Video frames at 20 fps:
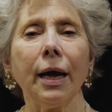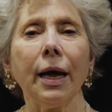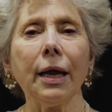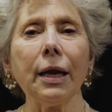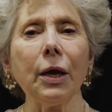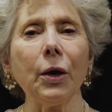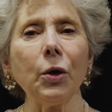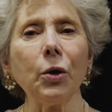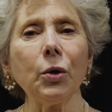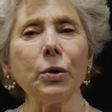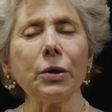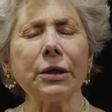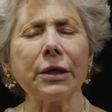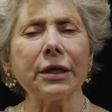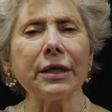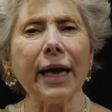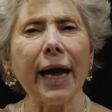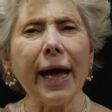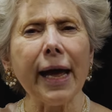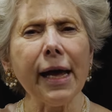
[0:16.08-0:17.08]
Hello,
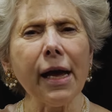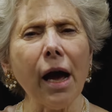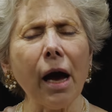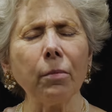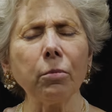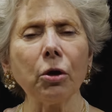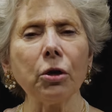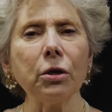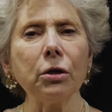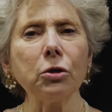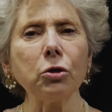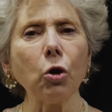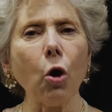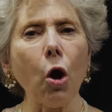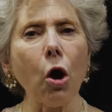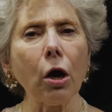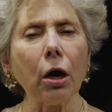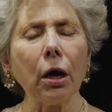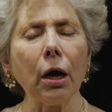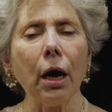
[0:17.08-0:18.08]
today I'm going to
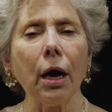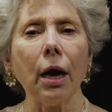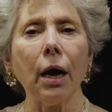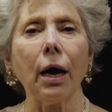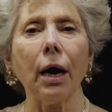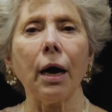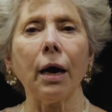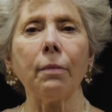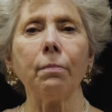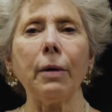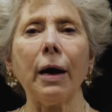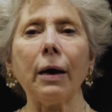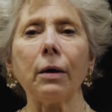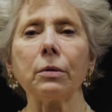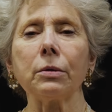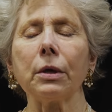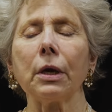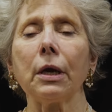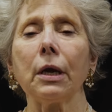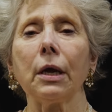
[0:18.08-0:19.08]
talk
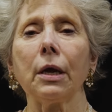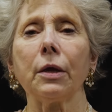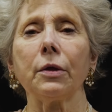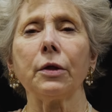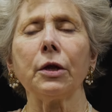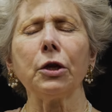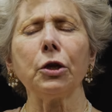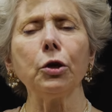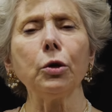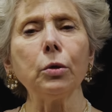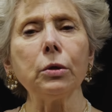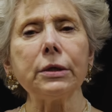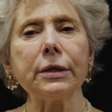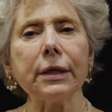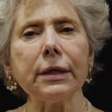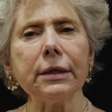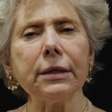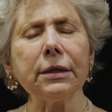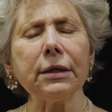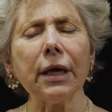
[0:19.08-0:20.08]
about the
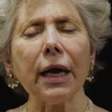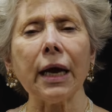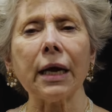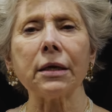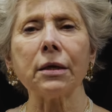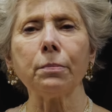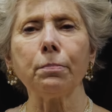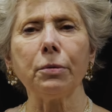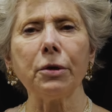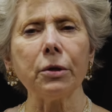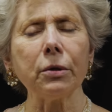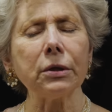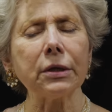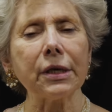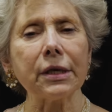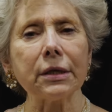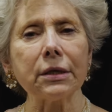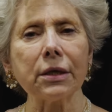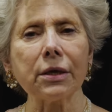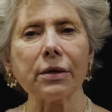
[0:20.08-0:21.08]
uses and
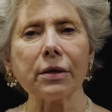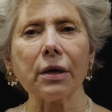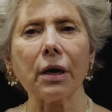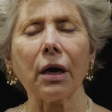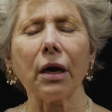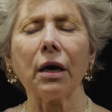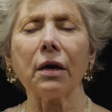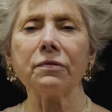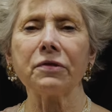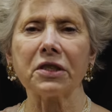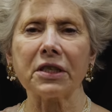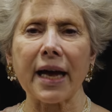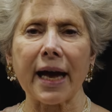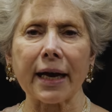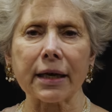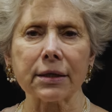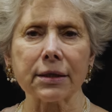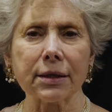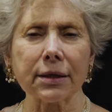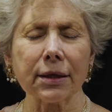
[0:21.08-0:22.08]
abuses of
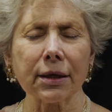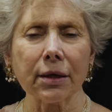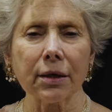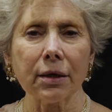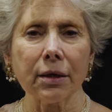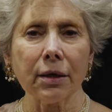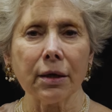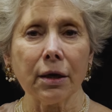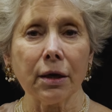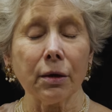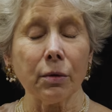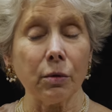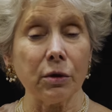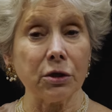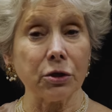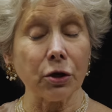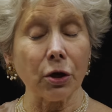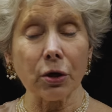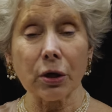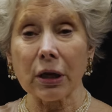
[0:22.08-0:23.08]
sex. We
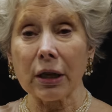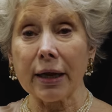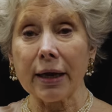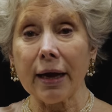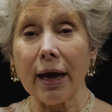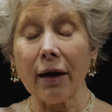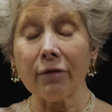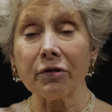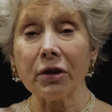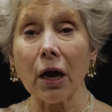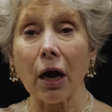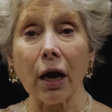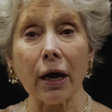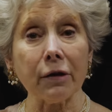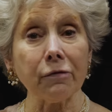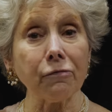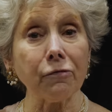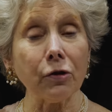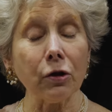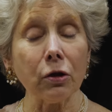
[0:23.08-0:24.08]
certainly have an
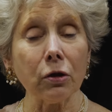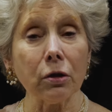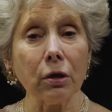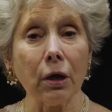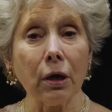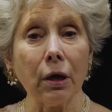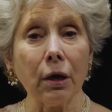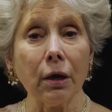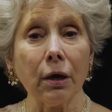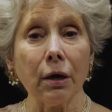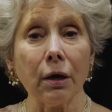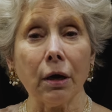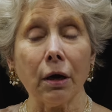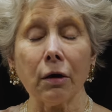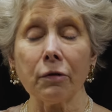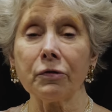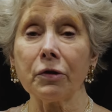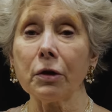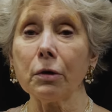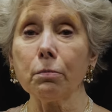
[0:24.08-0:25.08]
eyeful
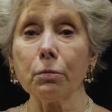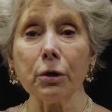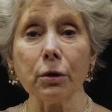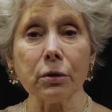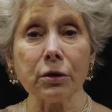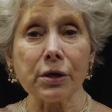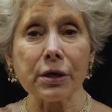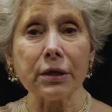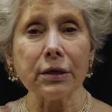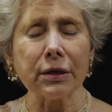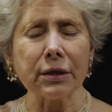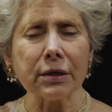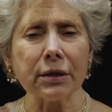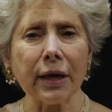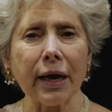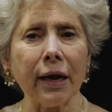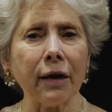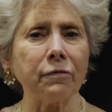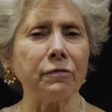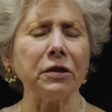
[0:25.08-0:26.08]
of the abuses
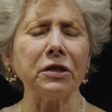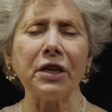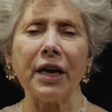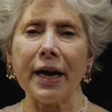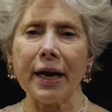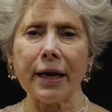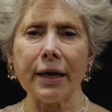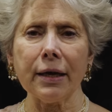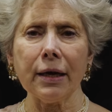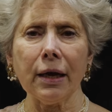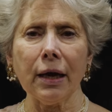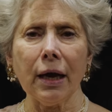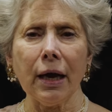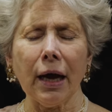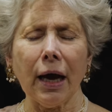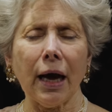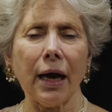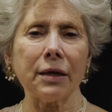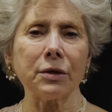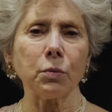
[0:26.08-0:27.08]
every day
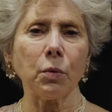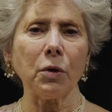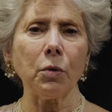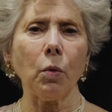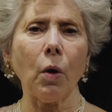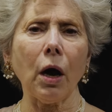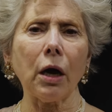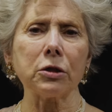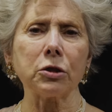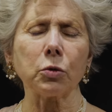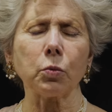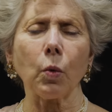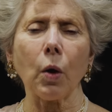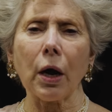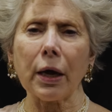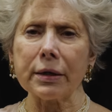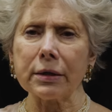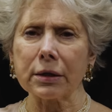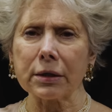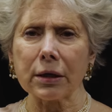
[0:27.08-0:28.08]
as we watch
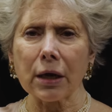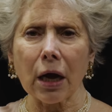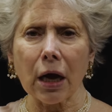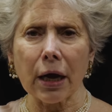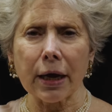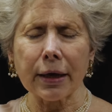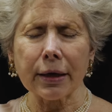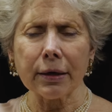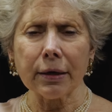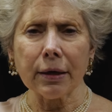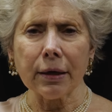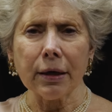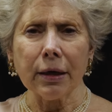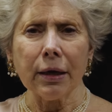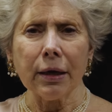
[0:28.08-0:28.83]
Weinstein,